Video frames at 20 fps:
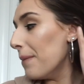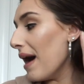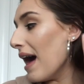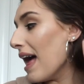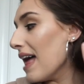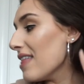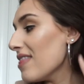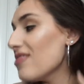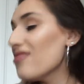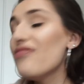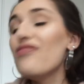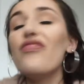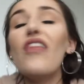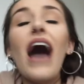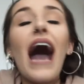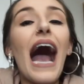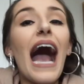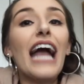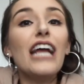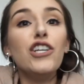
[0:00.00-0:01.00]
but
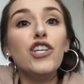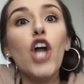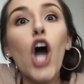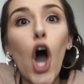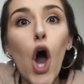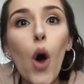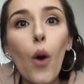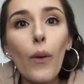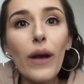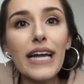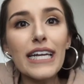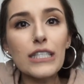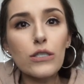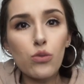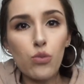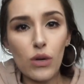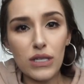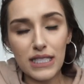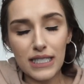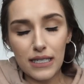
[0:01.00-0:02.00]
I know it's
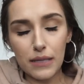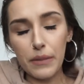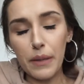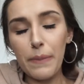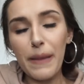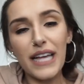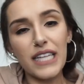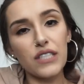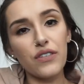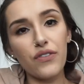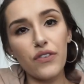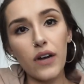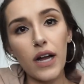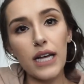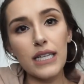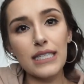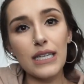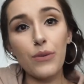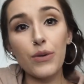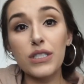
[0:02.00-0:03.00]
what's gonna be best for
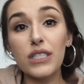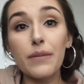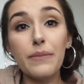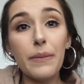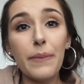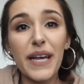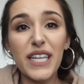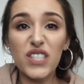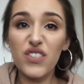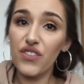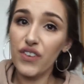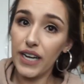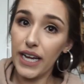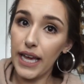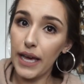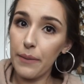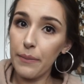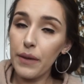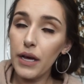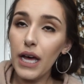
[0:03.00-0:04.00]
us and what's gonna be best for
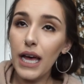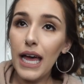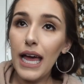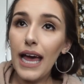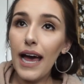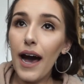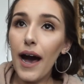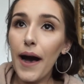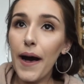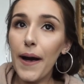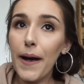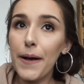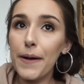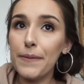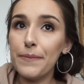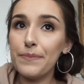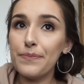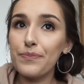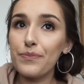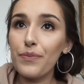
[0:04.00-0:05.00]
him.
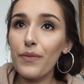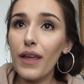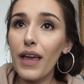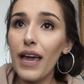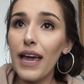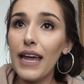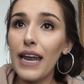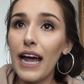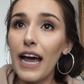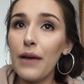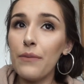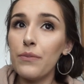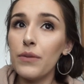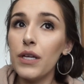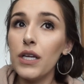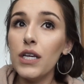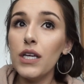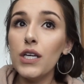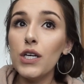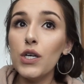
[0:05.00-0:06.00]
Um, and I'm
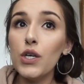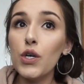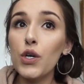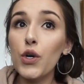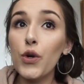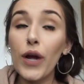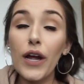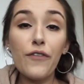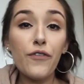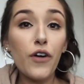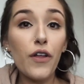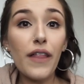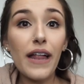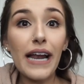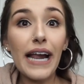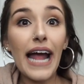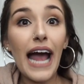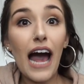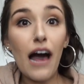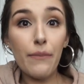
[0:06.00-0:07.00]
grateful that I
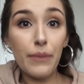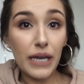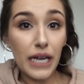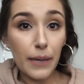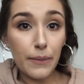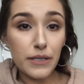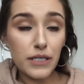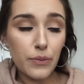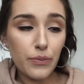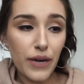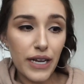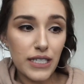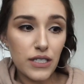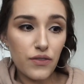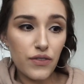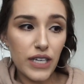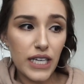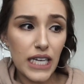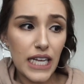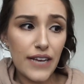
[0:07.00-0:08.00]
have been able to
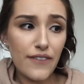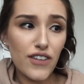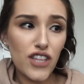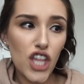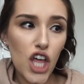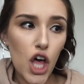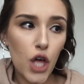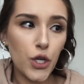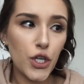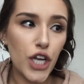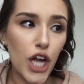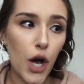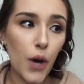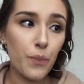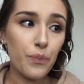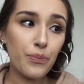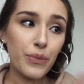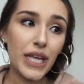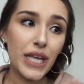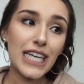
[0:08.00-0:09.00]
breastfeed, even though, you know,
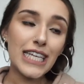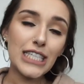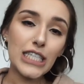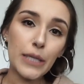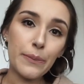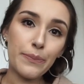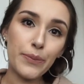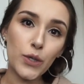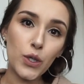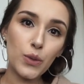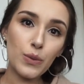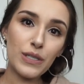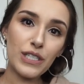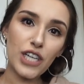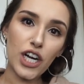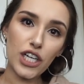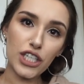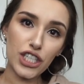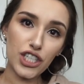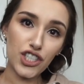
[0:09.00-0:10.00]
your boobs
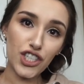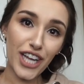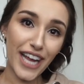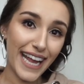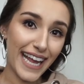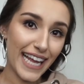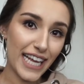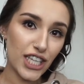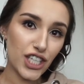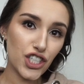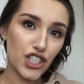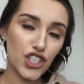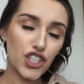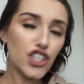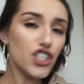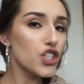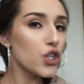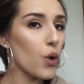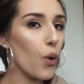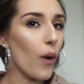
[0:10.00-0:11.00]
start to
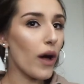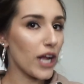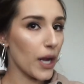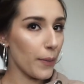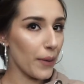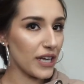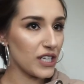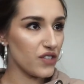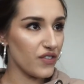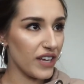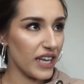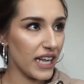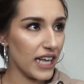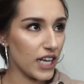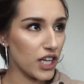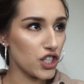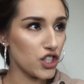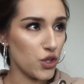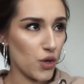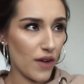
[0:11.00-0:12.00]
change while you're breastfeeding
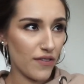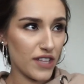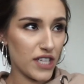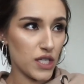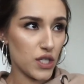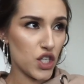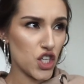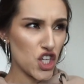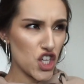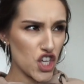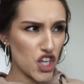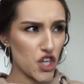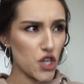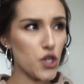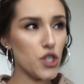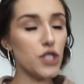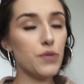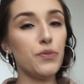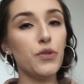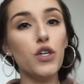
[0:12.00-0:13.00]
because you have these
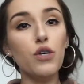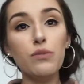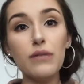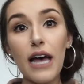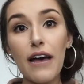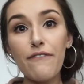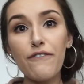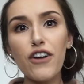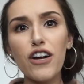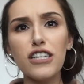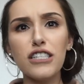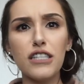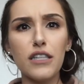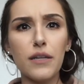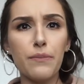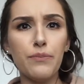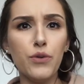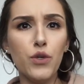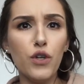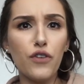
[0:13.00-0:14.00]
huge boobs at first.
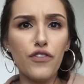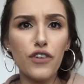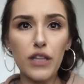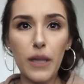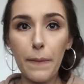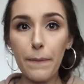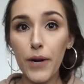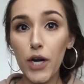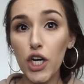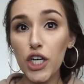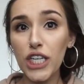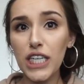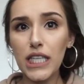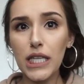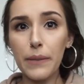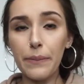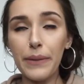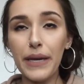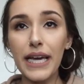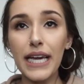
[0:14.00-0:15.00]
They're beautiful, they're perky,
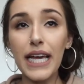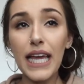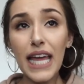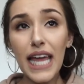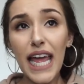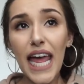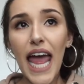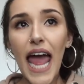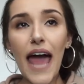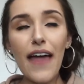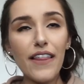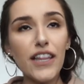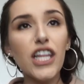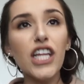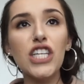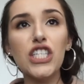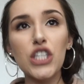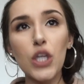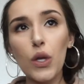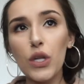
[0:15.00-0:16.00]
they're big, and then
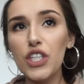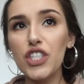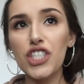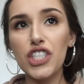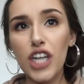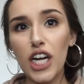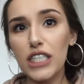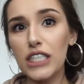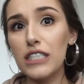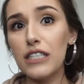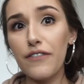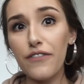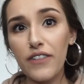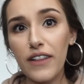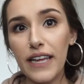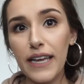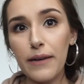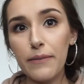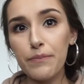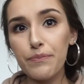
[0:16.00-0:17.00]
they slowly just start to
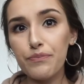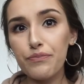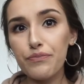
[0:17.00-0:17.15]
deflate.